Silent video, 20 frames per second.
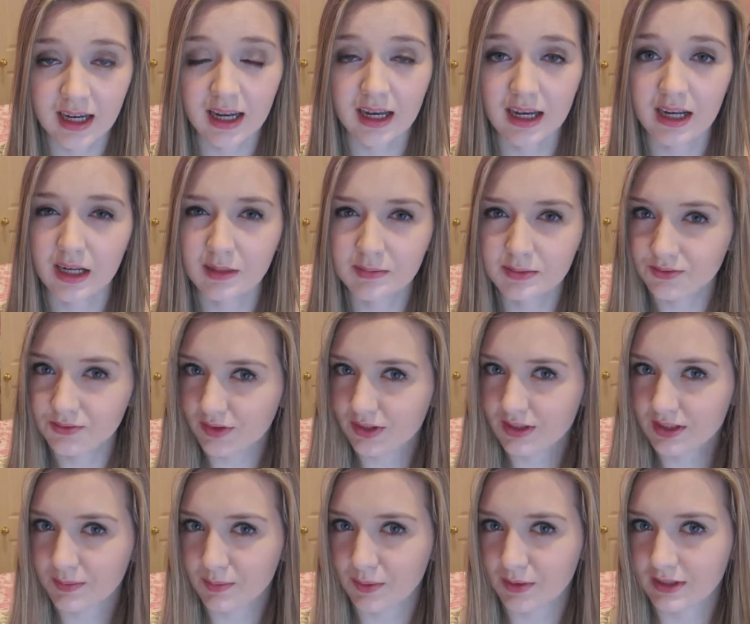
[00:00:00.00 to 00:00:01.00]
And it helps fill
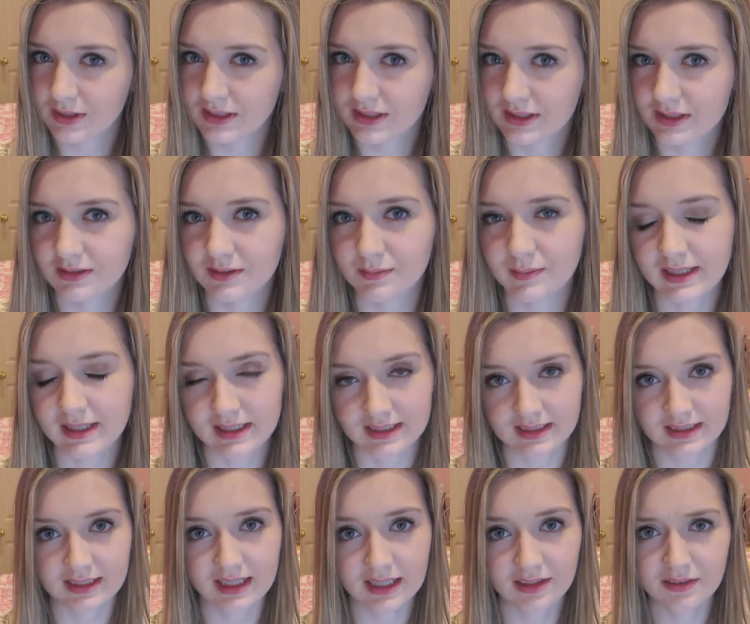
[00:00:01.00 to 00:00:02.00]
in your pores too and make your
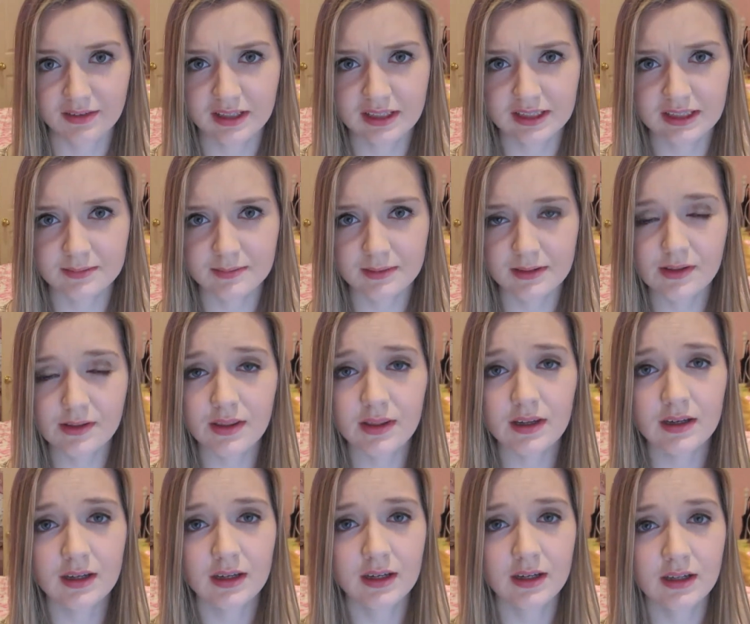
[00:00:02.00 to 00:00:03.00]
skin really smooth.
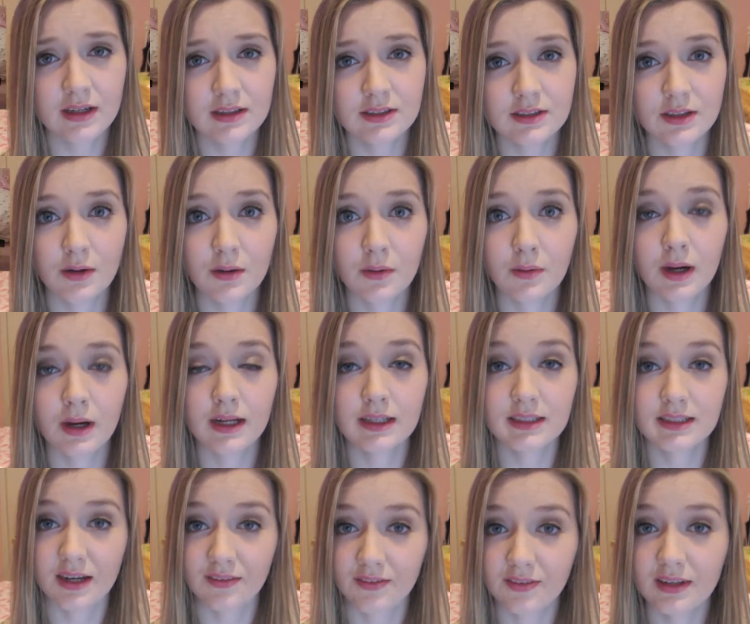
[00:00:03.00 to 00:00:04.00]
So
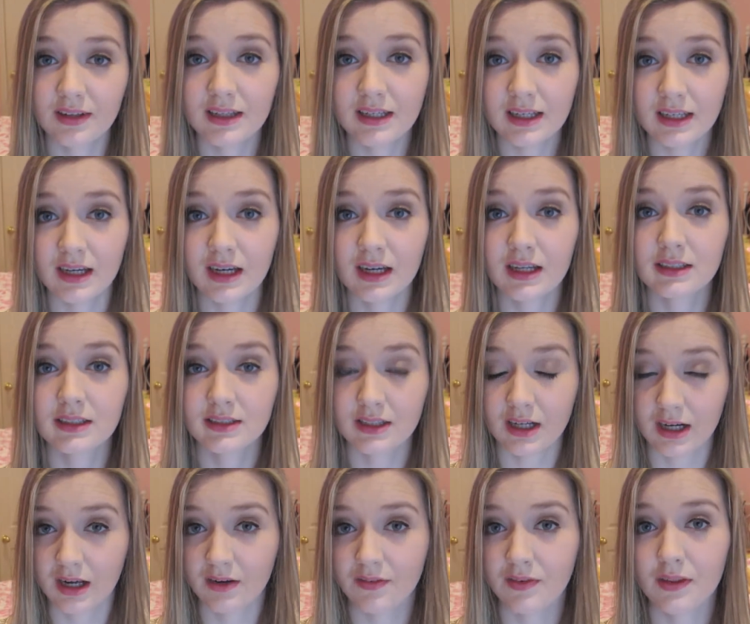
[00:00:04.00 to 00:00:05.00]
definitely
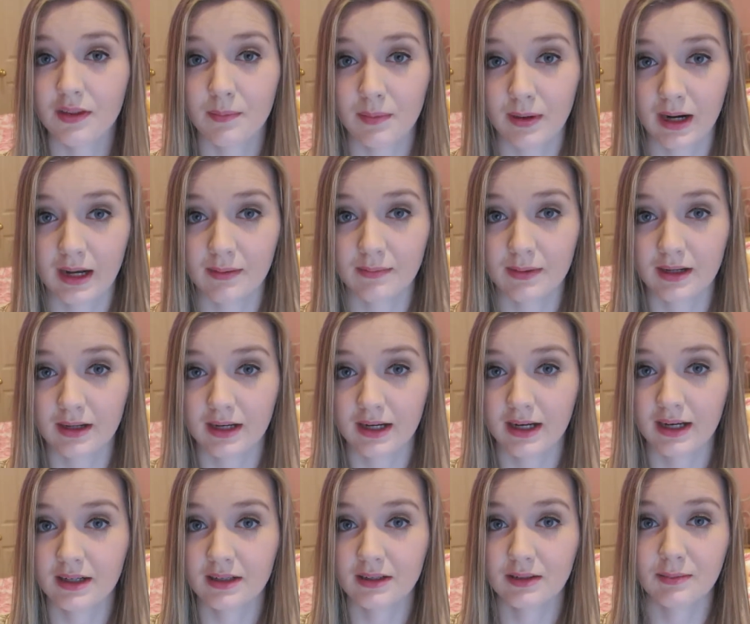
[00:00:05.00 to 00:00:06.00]
start off with a primer.
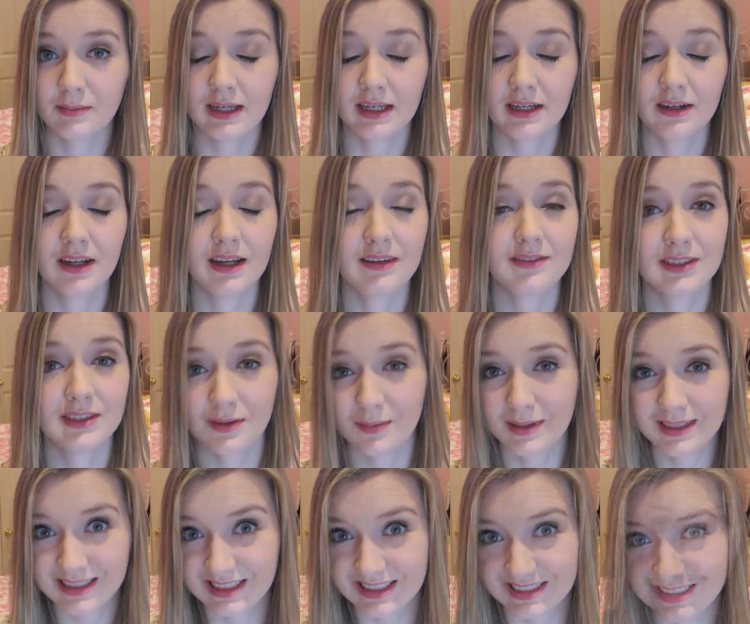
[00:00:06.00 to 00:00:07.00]
It'll make your life so
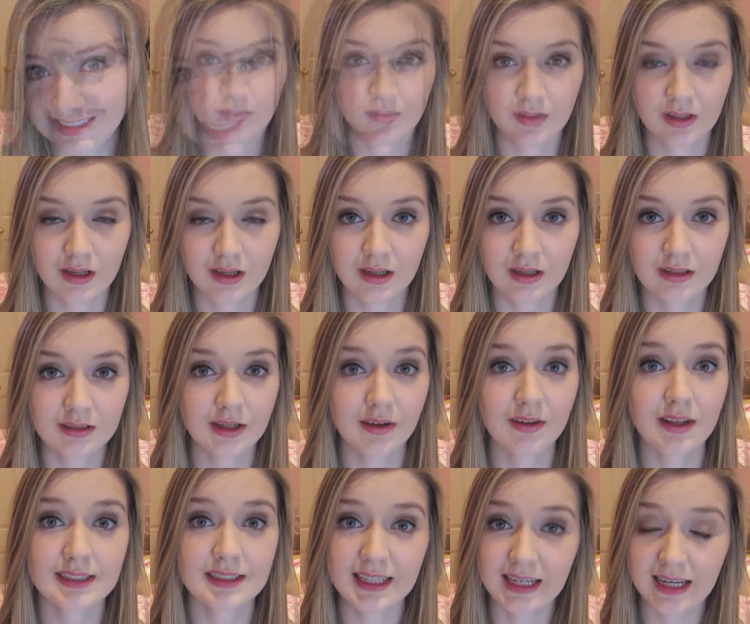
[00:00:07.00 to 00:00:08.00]
much easier. Now
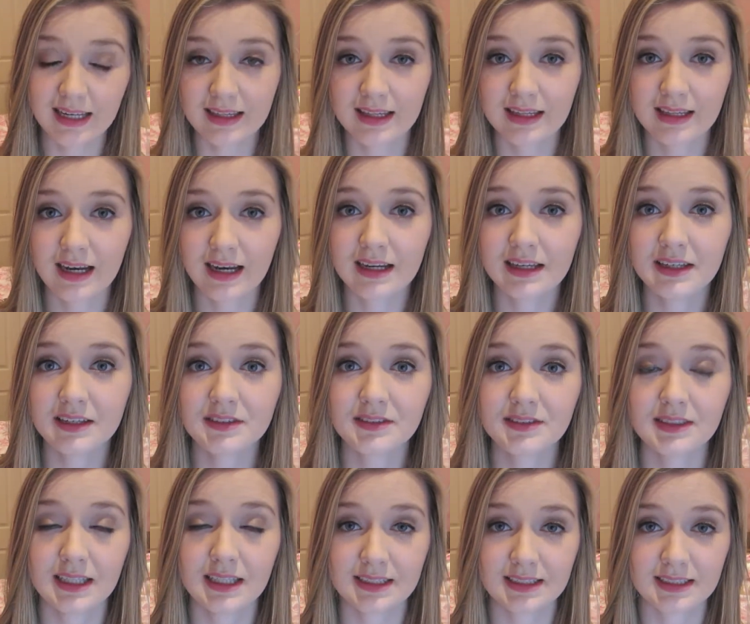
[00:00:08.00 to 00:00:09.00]
the second thing that I
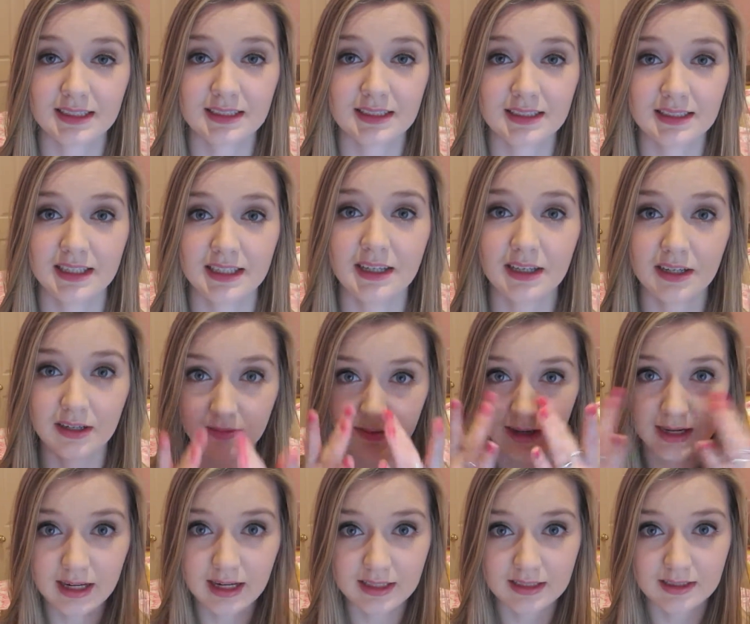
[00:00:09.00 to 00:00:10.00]
use is concealer
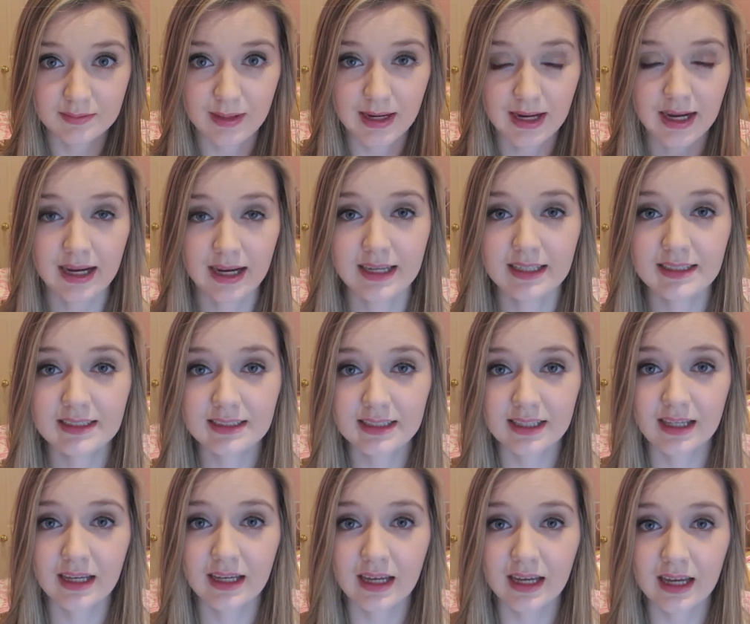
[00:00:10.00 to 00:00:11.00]
right under my eyes.
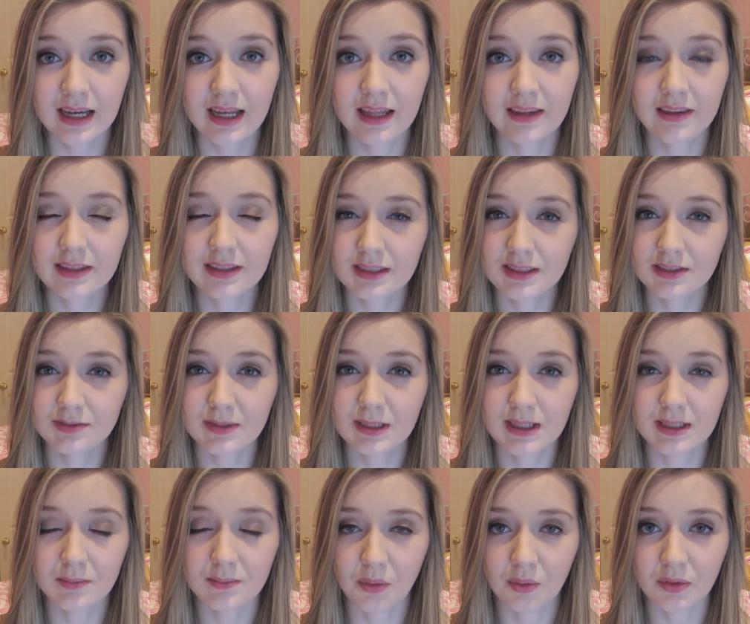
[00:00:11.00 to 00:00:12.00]
And this is
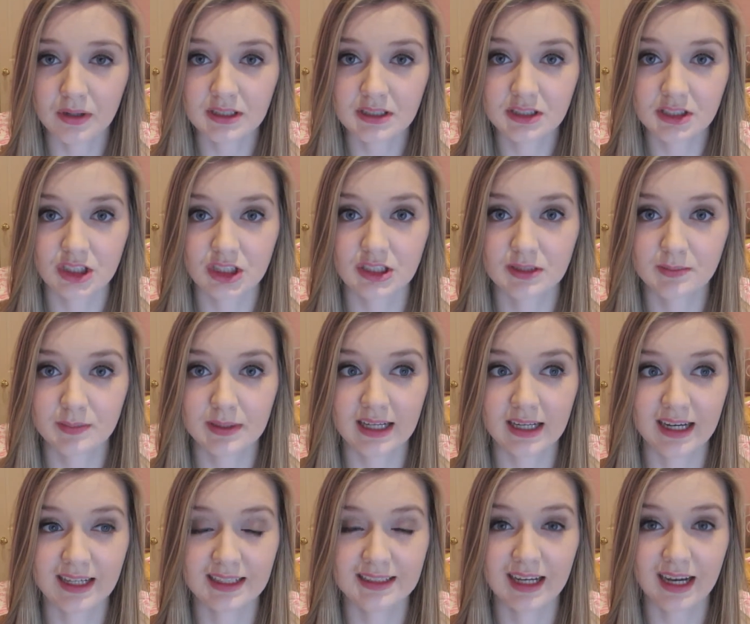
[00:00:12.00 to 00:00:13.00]
really important just
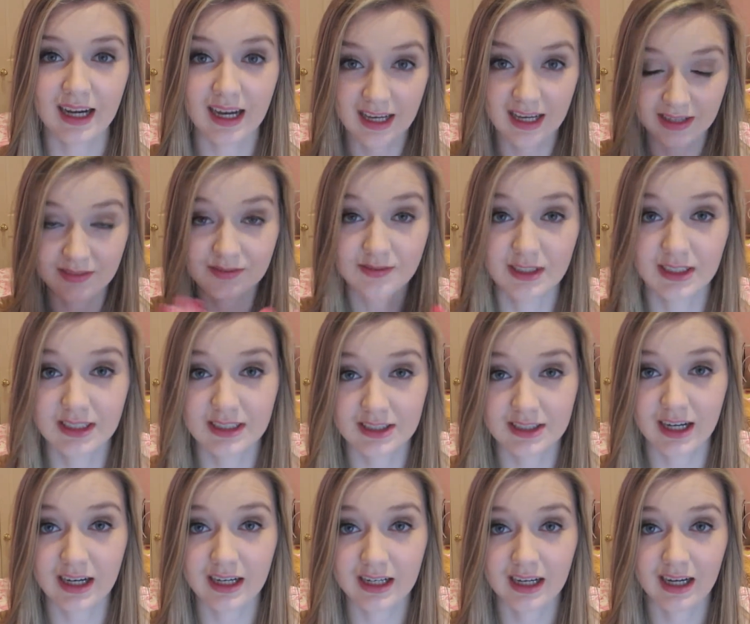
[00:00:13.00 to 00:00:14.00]
because I have really
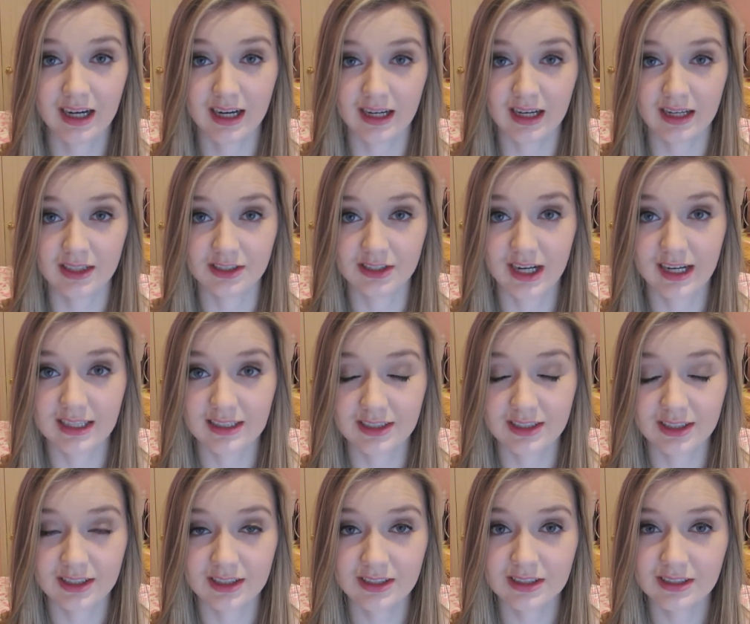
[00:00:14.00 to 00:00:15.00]
dark under eye
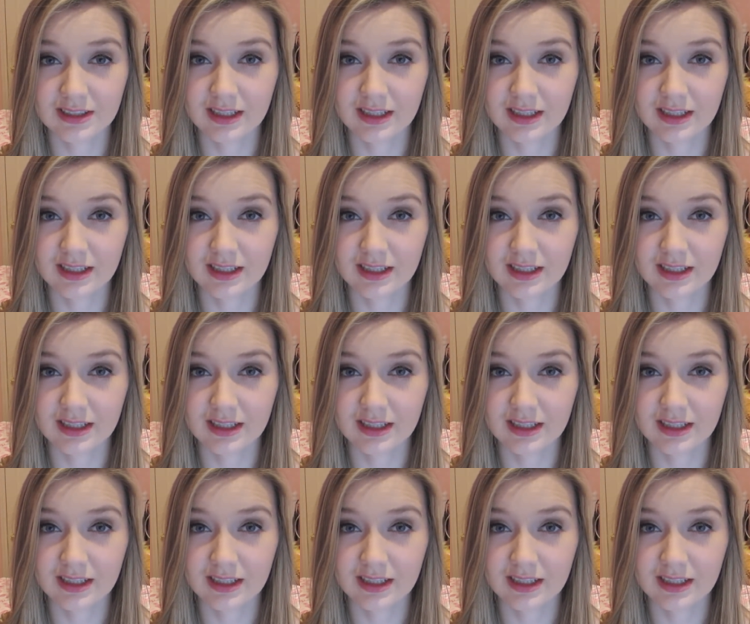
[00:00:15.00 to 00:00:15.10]
circles,